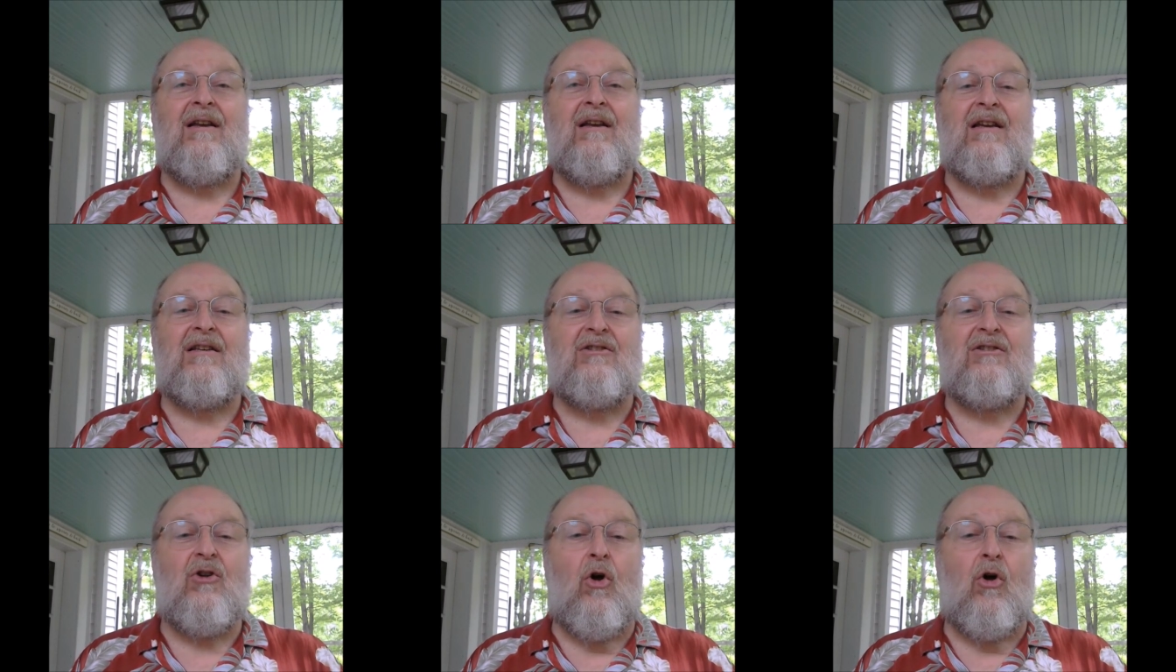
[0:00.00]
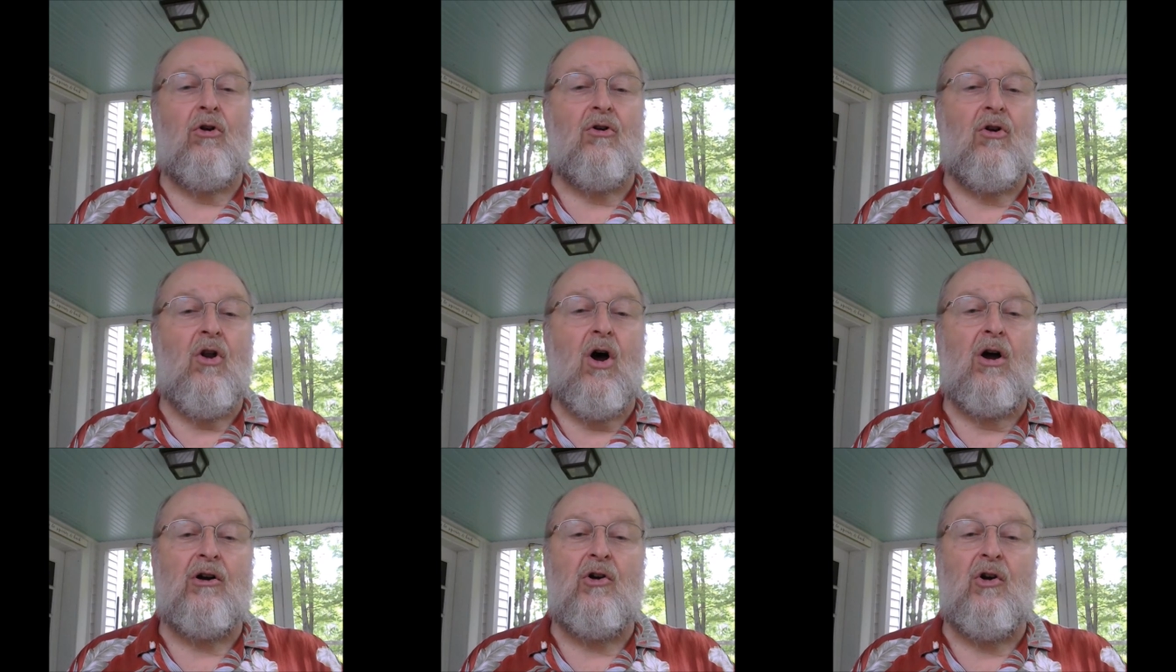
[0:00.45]
it's no
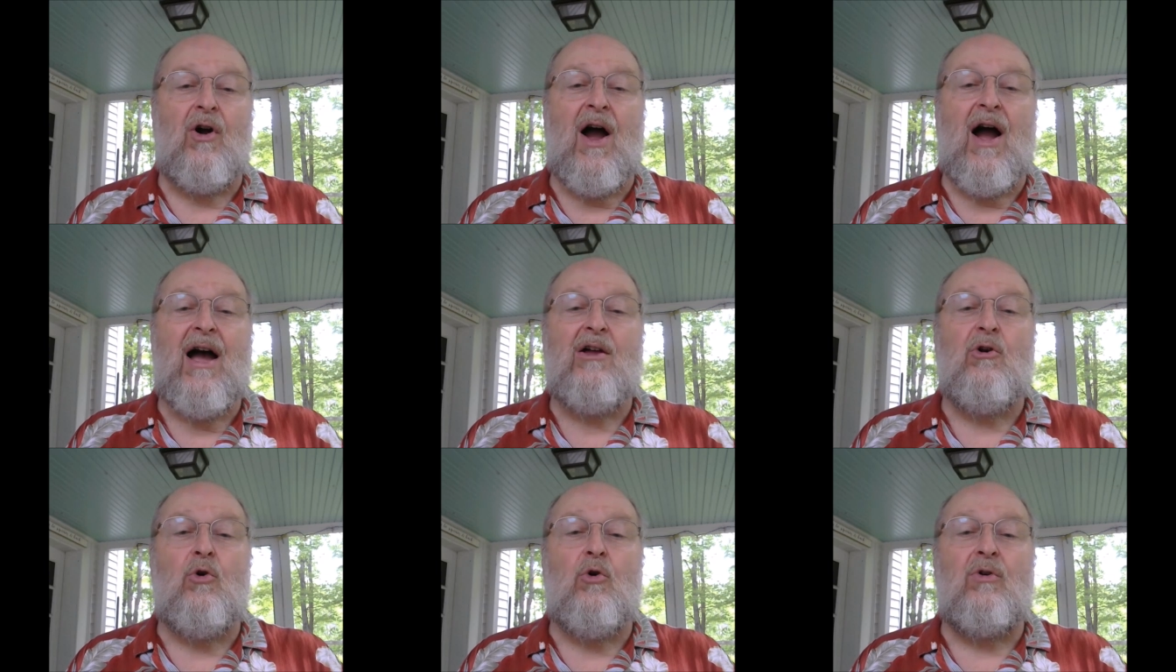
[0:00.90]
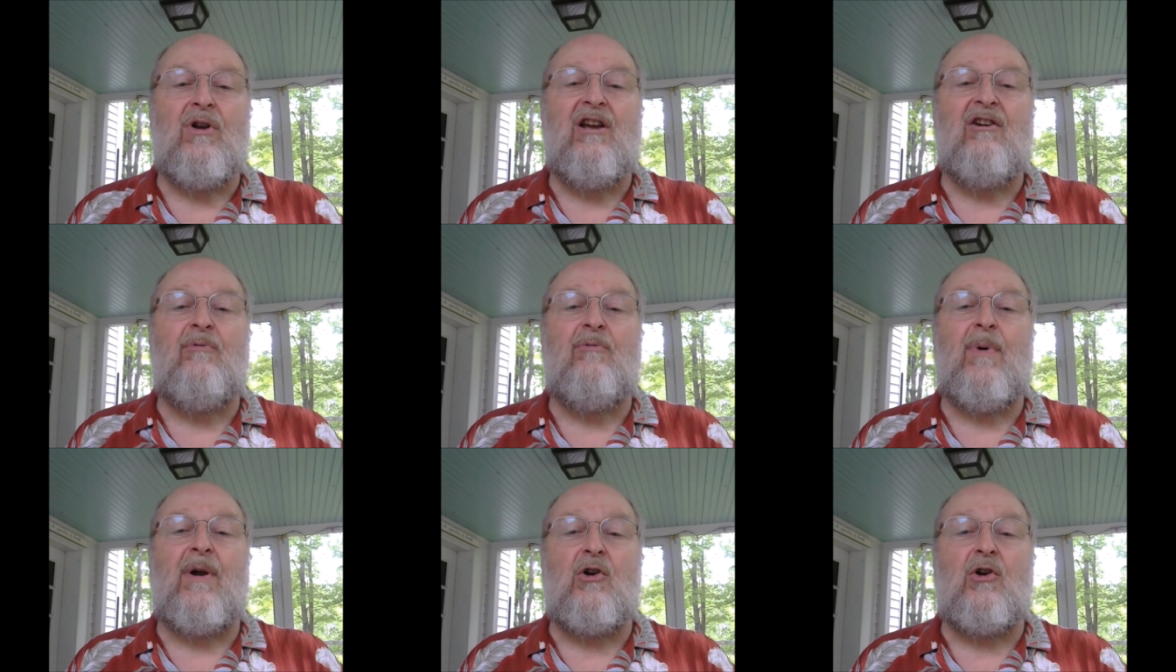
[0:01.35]
longer I who
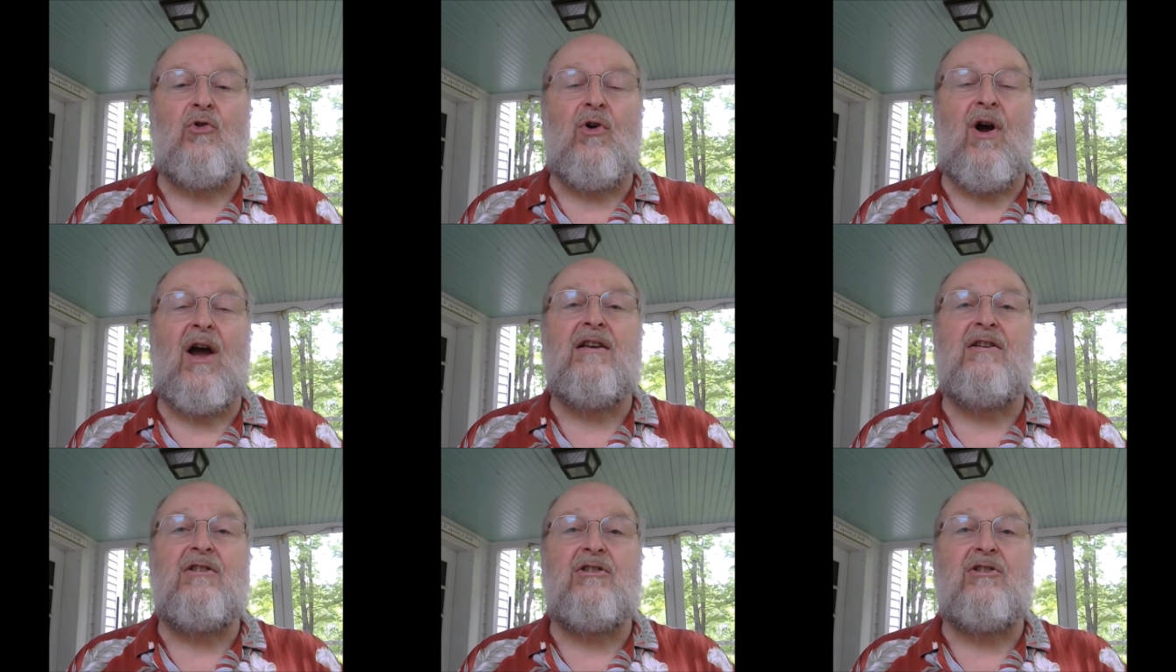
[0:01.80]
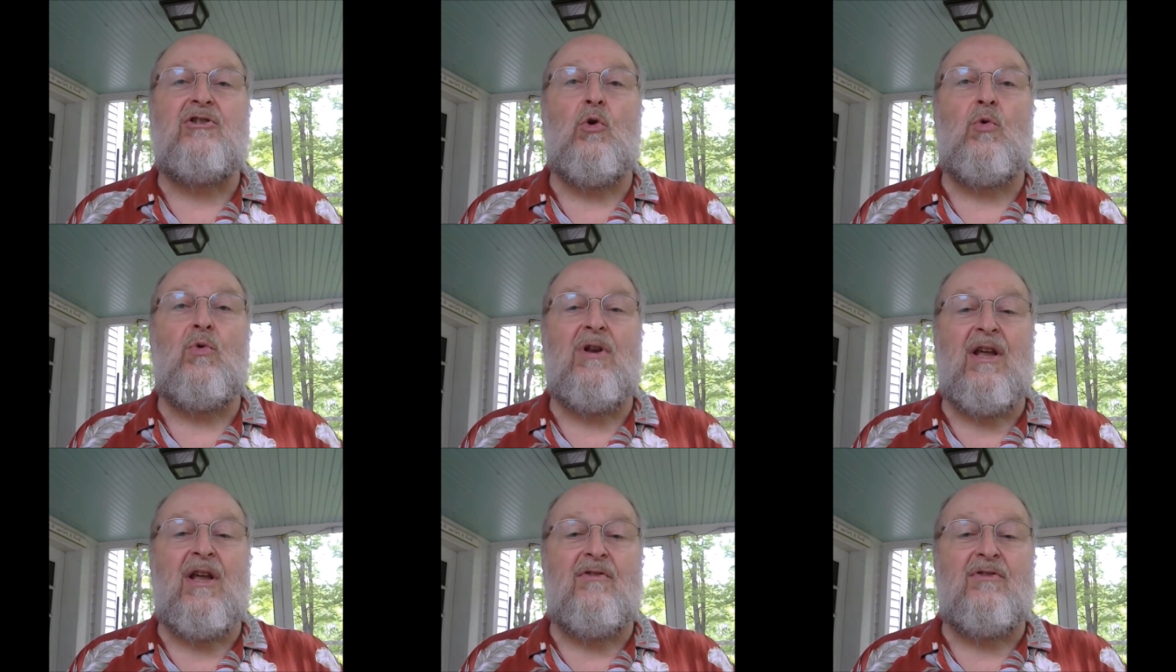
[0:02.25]
live, but Christ
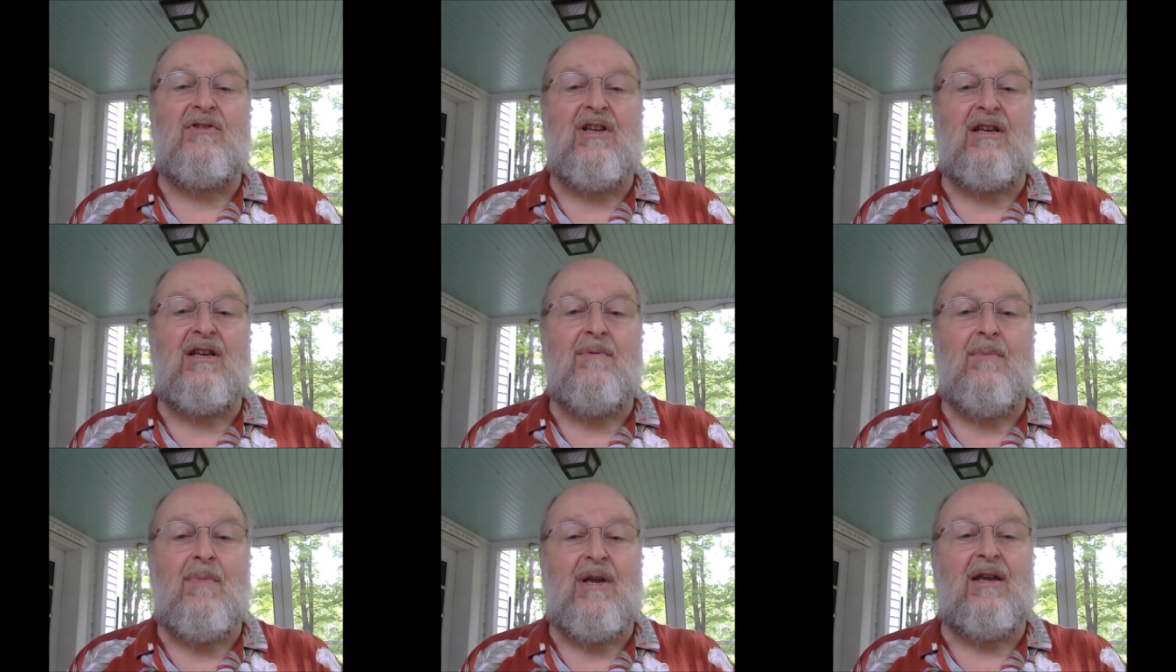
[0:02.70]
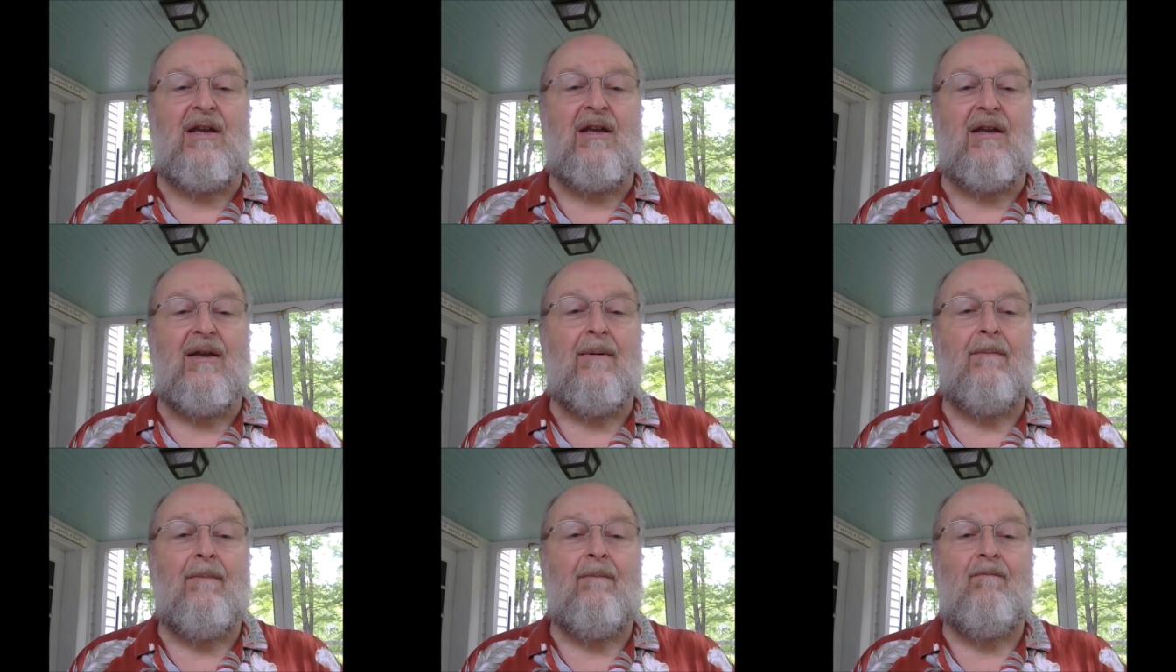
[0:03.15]
who lives in me.